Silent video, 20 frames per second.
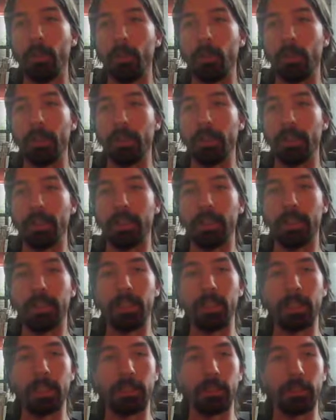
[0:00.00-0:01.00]
we can see
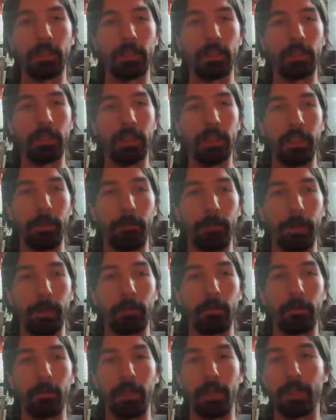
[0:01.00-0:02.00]
that uh, the
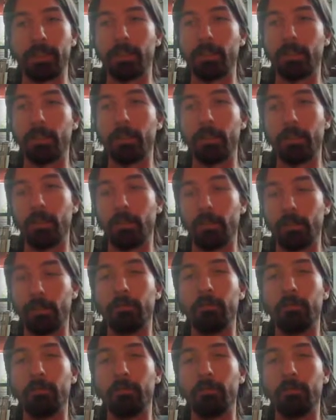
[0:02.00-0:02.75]
effect was, uh,